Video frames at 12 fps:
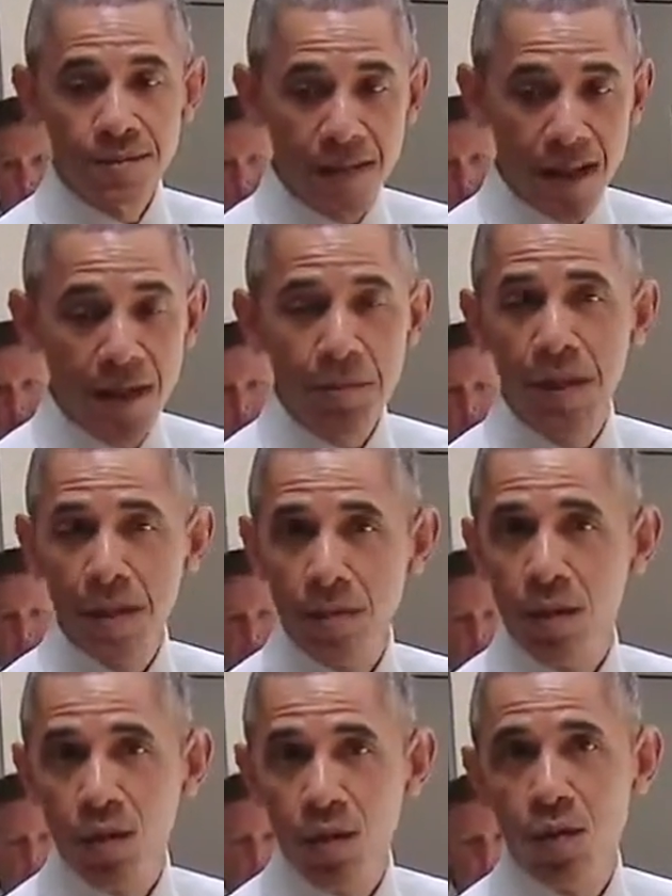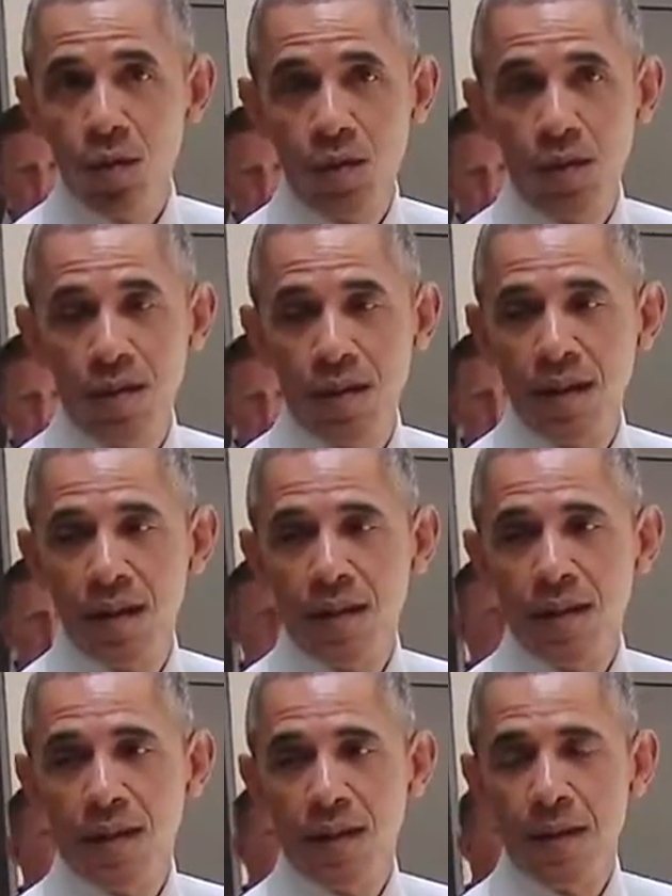young people who
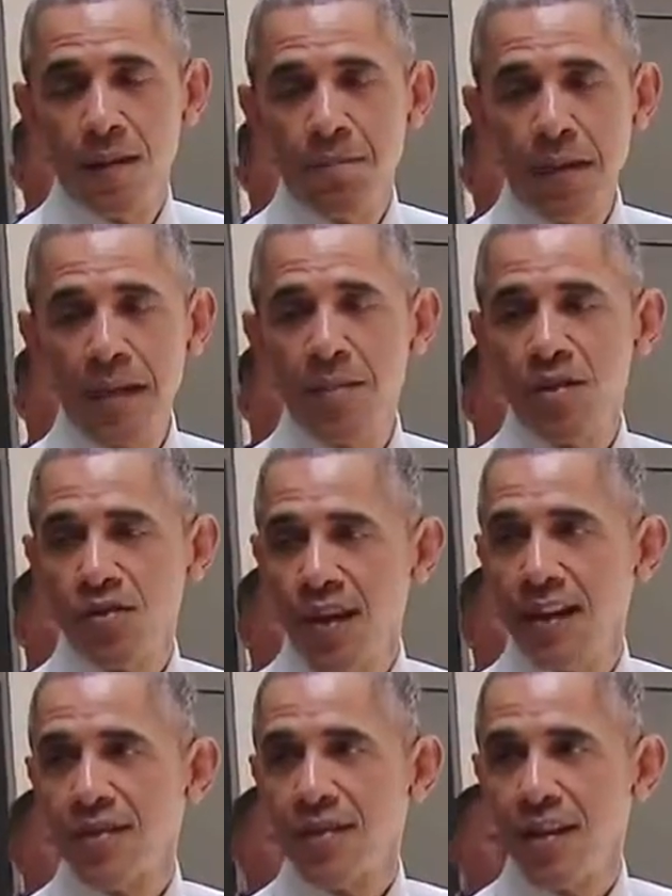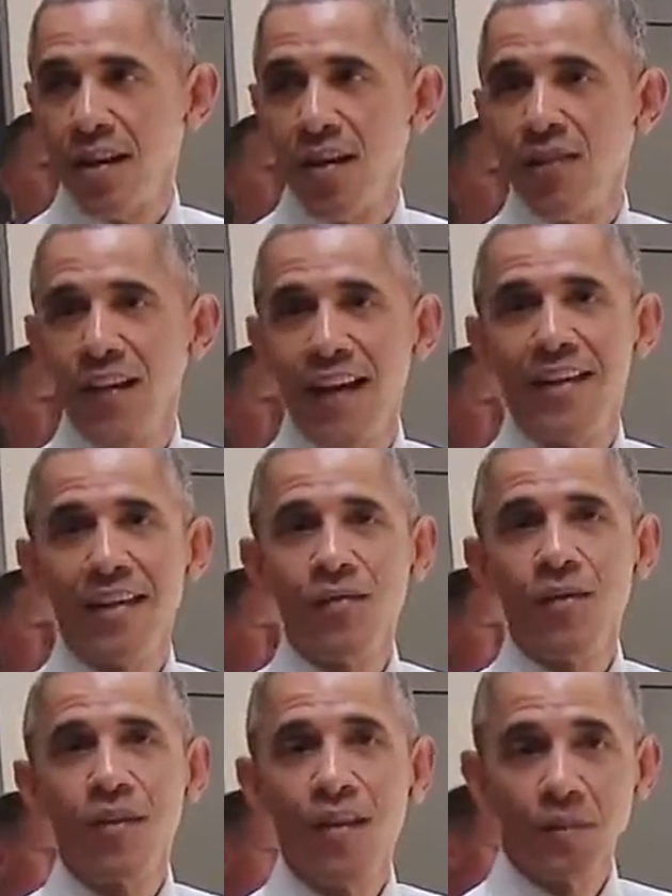made mistakes that aren't that
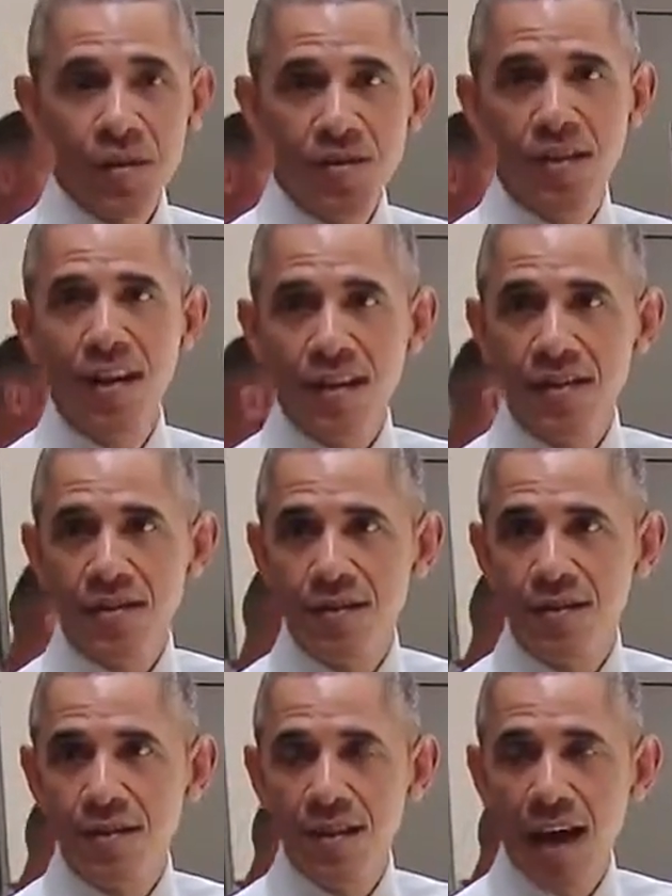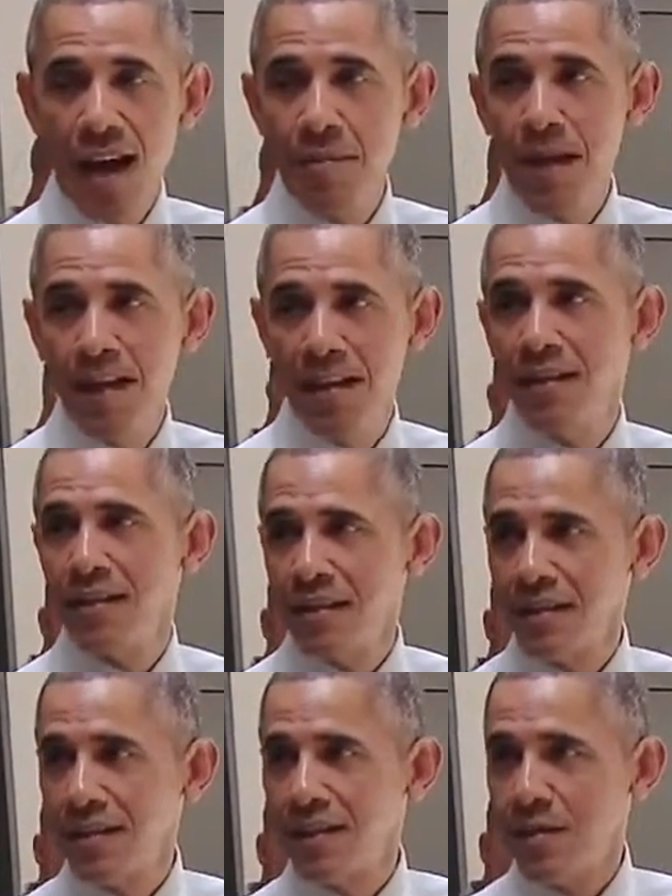different than the mistakes I made
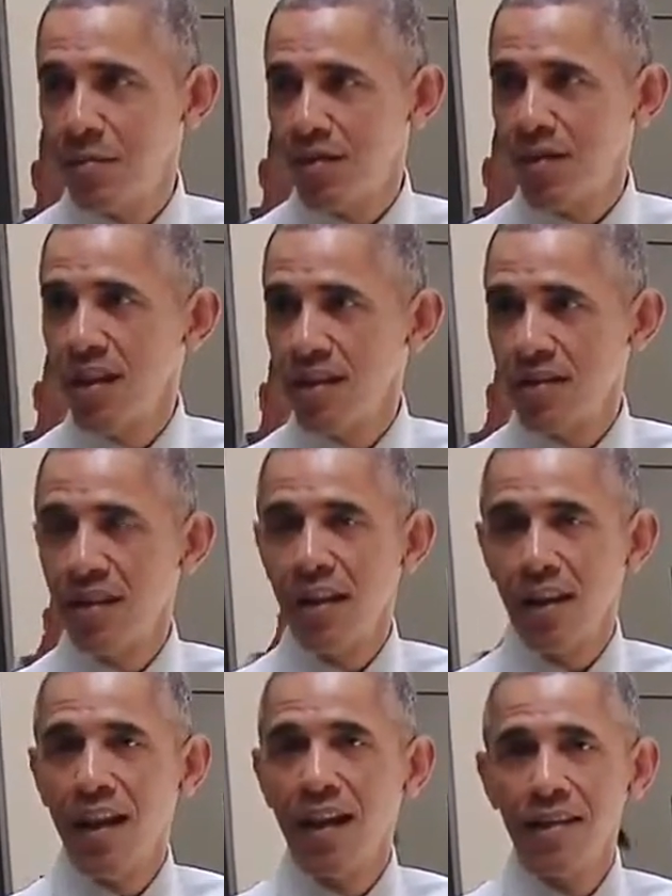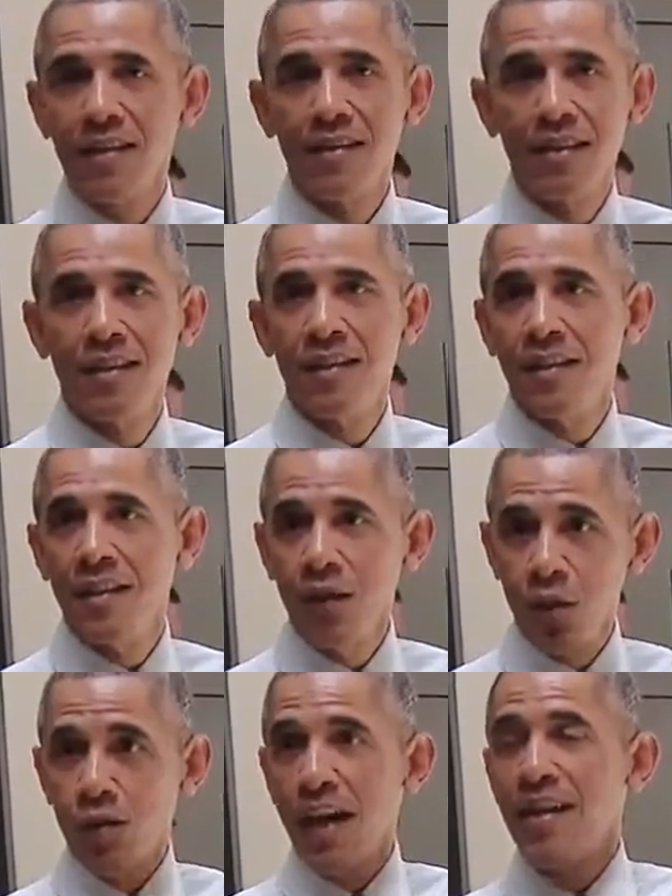and the mistakes that a lot of
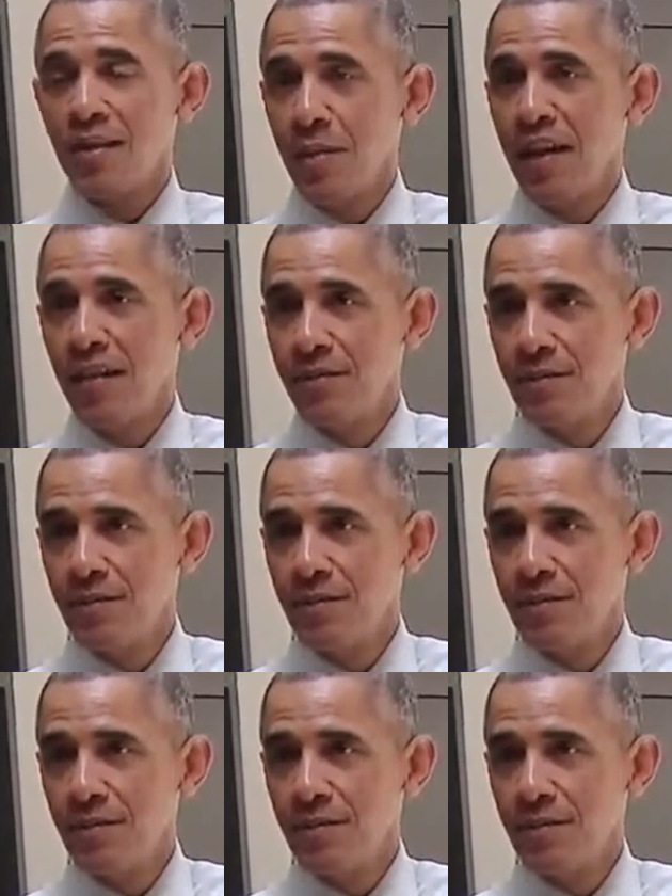you guys made.